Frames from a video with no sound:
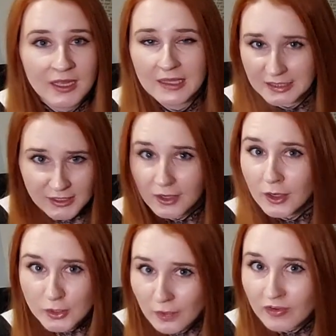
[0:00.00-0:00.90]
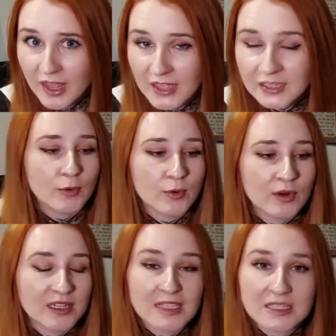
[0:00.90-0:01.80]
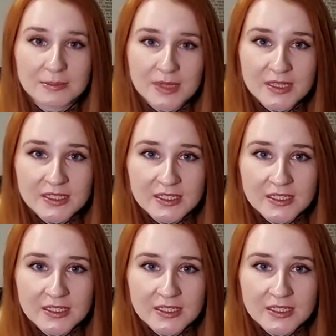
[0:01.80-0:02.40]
let's not gloss over that, or accessibility.